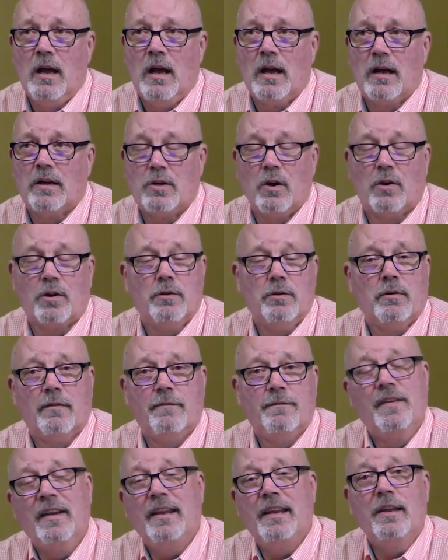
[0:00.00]
uh, go to a
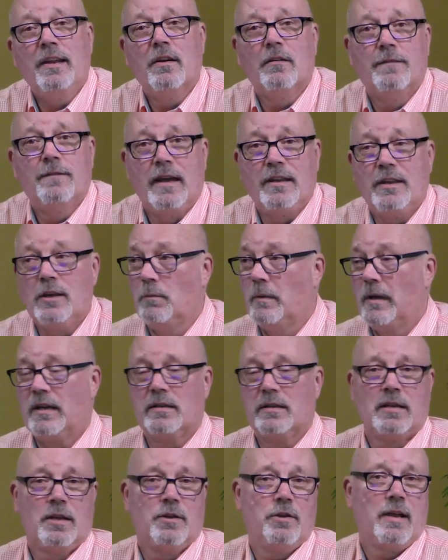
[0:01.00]
video venue. We
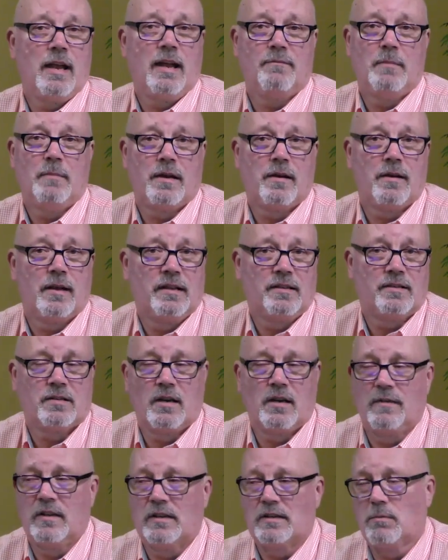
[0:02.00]
continue to have Monday night
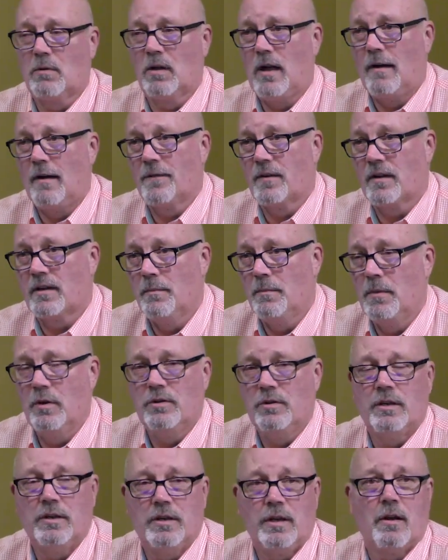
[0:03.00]
service. We'll offer
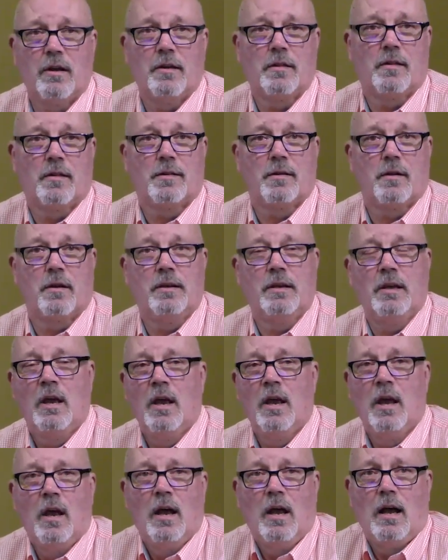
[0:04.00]
communion here on the third
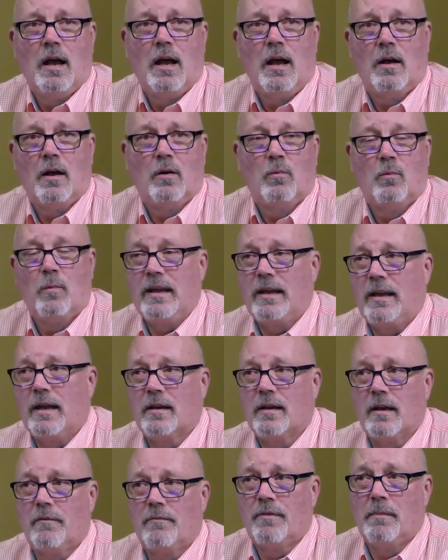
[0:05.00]
uh,
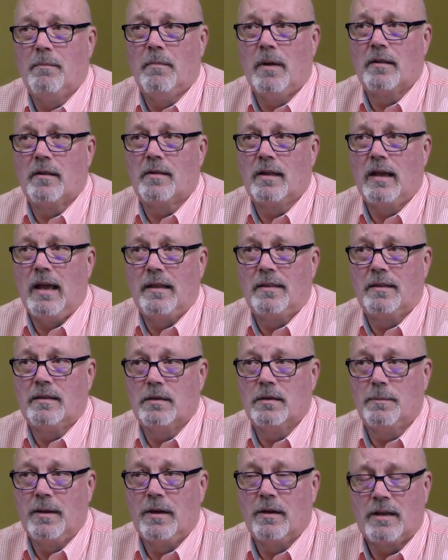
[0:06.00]
weekend the month at the
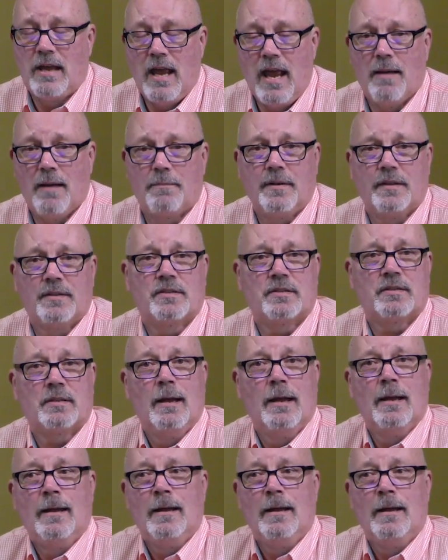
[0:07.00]
De Pere campus.